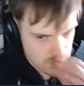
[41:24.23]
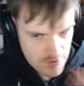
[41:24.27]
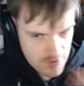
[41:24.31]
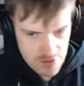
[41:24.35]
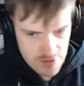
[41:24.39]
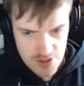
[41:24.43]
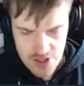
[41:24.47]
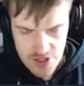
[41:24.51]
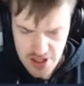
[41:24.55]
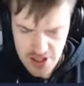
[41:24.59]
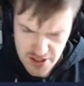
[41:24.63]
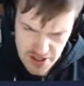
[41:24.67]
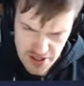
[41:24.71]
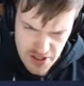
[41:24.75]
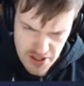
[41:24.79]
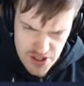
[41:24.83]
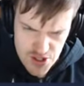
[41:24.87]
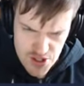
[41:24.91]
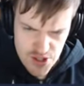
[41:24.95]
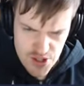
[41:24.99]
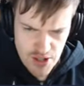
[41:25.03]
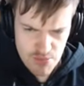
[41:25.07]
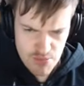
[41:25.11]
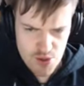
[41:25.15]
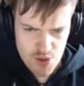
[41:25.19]
So you
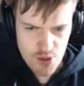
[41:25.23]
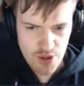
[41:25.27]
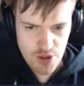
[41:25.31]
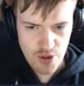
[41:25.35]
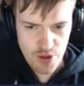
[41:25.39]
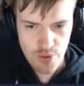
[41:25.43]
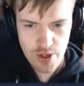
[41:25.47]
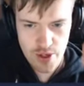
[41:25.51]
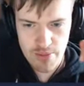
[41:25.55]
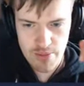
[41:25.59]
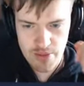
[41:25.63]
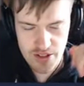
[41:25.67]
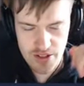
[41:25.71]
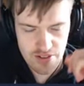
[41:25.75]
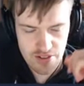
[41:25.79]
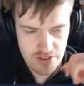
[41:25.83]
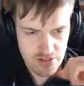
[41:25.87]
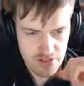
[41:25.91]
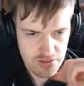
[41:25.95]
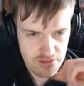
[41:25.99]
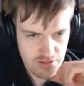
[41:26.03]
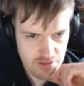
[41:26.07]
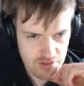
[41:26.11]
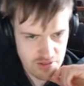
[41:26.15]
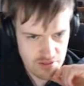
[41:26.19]
guys come to an agreement.
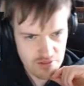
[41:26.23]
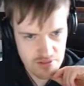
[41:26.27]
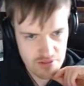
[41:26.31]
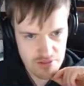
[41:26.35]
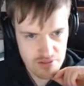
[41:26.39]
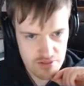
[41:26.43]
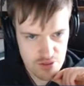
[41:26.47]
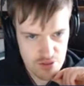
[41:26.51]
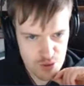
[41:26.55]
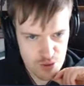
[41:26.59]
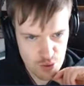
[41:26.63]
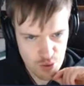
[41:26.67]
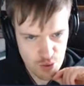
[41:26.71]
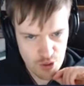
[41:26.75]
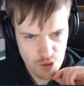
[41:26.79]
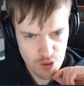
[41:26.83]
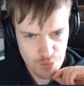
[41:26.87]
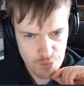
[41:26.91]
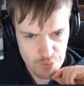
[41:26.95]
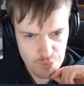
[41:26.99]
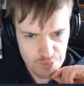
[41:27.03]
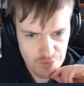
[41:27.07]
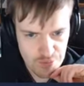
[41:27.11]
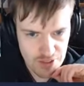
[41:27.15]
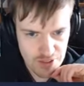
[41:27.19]
It's all good.
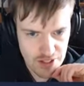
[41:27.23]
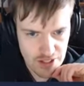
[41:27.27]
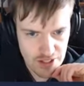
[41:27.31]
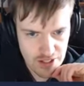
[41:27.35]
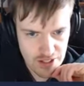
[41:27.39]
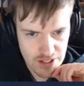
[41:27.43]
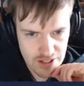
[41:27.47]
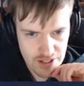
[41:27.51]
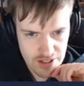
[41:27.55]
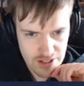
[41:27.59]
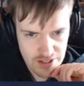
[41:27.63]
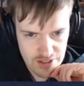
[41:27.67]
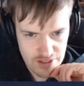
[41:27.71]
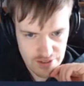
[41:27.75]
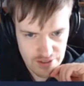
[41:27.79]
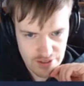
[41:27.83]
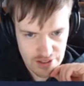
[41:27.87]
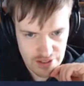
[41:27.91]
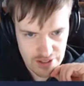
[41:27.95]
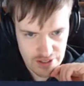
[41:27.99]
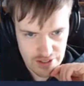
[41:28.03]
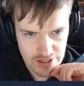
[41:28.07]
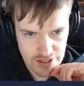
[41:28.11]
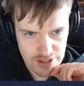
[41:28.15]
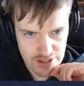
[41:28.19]

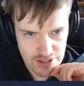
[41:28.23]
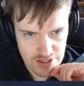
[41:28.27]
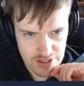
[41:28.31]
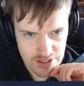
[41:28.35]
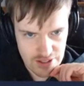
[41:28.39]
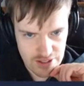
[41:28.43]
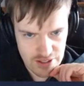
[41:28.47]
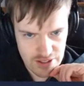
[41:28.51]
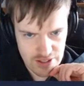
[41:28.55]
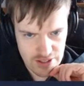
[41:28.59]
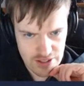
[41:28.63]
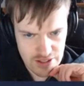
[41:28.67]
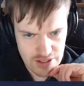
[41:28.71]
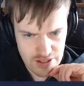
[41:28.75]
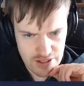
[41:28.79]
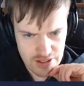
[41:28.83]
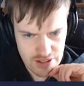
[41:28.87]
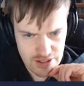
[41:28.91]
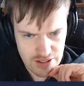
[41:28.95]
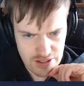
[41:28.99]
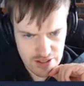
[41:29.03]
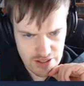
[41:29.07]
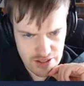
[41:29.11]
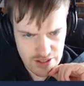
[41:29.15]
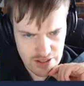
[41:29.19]
Okay. Uh,
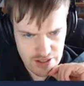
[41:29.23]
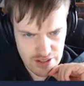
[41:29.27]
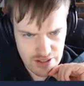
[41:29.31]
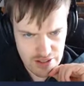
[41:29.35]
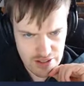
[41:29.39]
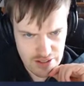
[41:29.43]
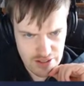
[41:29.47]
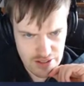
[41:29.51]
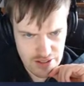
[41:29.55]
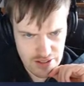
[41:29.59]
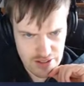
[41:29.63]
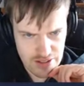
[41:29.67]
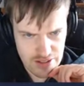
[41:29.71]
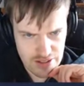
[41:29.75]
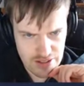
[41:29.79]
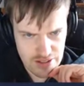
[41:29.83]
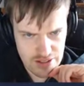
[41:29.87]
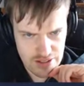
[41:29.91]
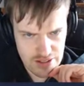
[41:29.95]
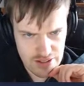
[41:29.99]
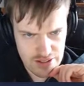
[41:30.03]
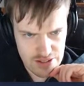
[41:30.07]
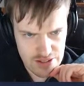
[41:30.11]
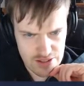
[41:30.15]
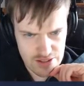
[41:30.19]
I
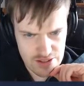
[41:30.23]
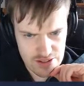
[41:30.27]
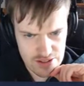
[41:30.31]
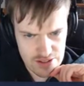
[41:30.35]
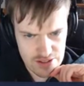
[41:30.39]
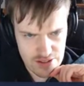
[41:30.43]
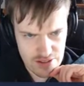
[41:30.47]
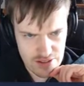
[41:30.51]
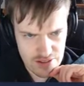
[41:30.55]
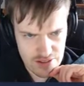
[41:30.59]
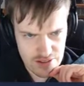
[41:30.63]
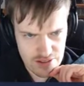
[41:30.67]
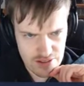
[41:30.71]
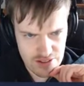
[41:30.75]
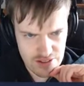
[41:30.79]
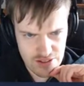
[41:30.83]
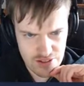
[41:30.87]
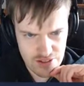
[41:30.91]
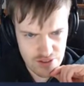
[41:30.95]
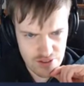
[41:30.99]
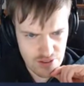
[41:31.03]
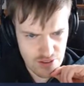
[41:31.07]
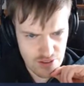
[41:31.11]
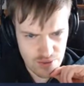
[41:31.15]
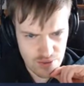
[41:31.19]

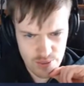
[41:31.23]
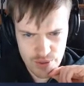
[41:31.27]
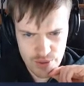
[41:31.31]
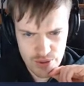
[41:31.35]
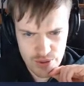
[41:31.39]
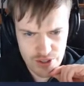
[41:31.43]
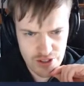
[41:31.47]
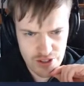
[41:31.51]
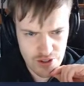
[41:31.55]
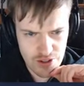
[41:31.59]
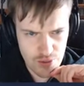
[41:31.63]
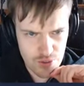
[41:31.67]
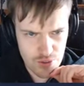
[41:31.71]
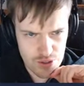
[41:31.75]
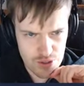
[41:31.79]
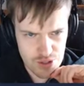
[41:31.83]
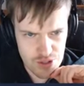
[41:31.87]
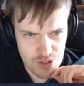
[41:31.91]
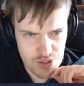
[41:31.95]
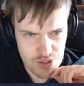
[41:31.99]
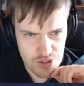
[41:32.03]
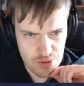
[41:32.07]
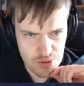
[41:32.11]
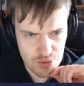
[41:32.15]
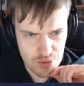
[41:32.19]
don't know, really know what to
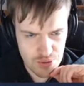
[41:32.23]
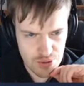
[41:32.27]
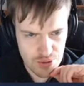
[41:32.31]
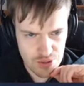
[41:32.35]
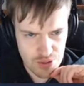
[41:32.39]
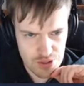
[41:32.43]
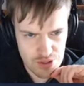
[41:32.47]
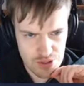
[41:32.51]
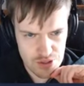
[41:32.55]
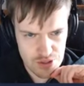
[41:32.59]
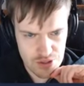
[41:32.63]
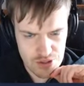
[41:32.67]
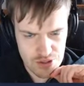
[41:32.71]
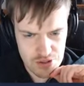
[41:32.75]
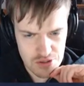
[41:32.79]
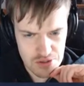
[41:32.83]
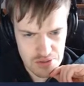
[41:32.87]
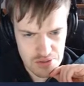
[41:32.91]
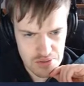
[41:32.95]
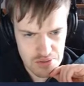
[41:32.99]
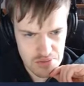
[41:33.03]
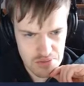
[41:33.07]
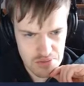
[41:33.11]
do with this.